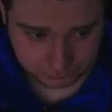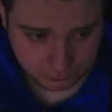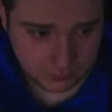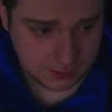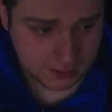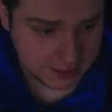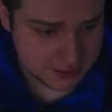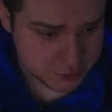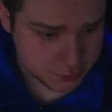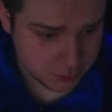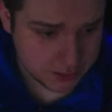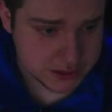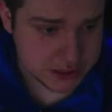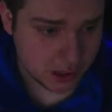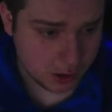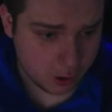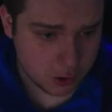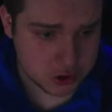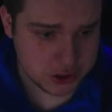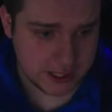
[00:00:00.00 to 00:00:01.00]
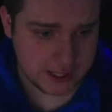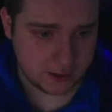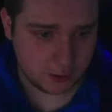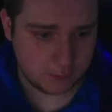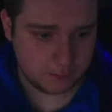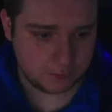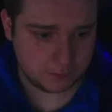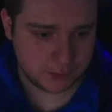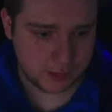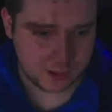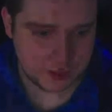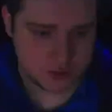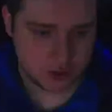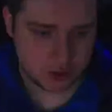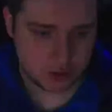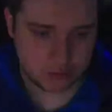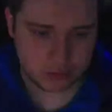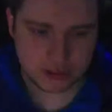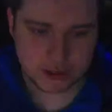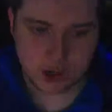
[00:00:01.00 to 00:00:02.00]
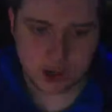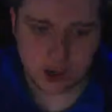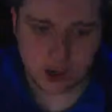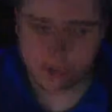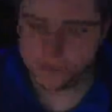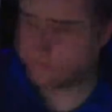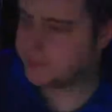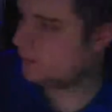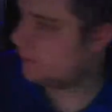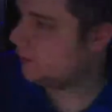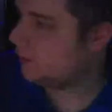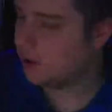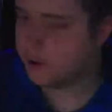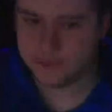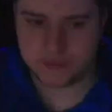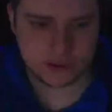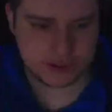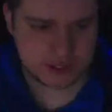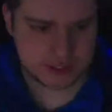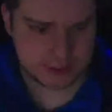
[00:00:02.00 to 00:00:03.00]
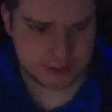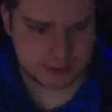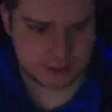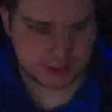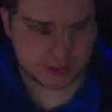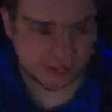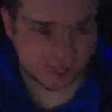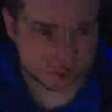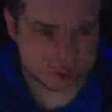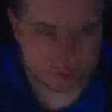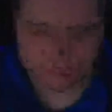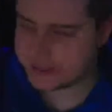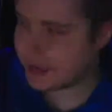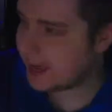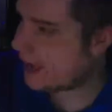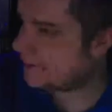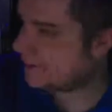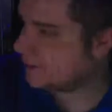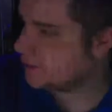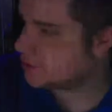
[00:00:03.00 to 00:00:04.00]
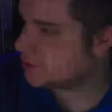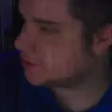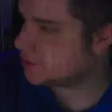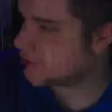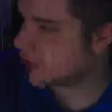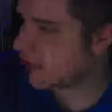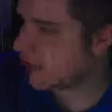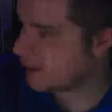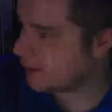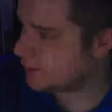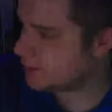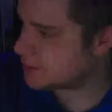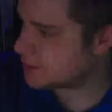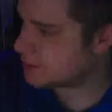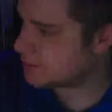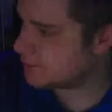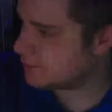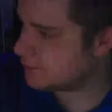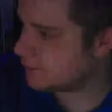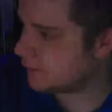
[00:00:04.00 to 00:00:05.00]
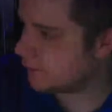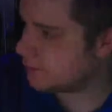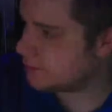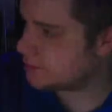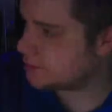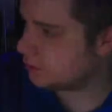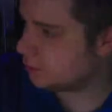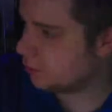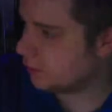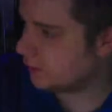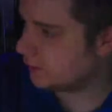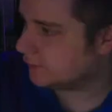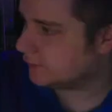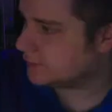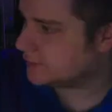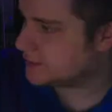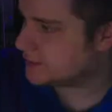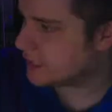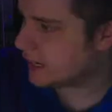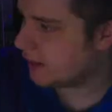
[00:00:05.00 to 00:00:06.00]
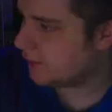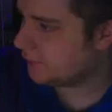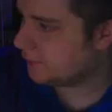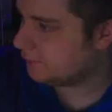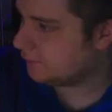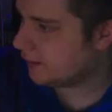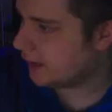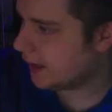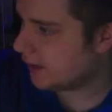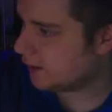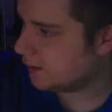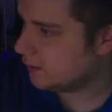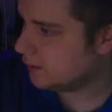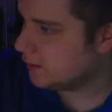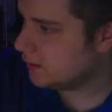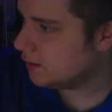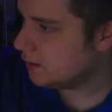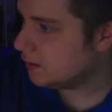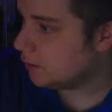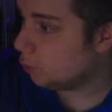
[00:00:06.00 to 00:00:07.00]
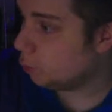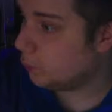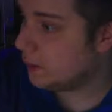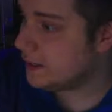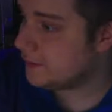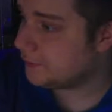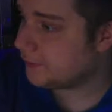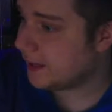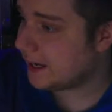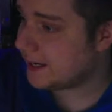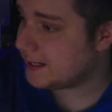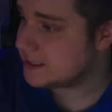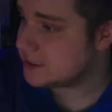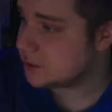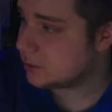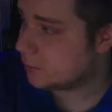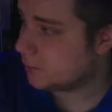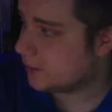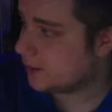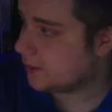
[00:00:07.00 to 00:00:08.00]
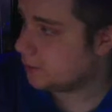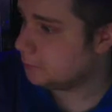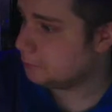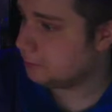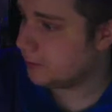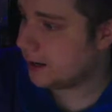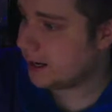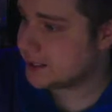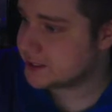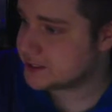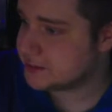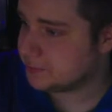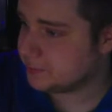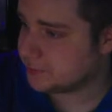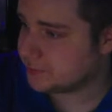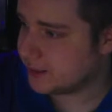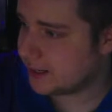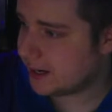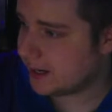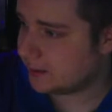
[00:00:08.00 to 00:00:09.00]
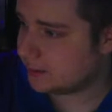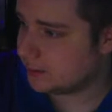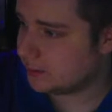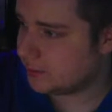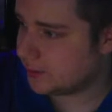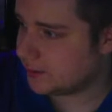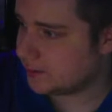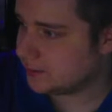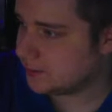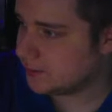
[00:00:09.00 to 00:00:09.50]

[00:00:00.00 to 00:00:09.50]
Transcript: As well as large hail. So really all the lists above. And look at that. They just added a severe thunderstorm warning to the south of that with a tornado possible tag on it.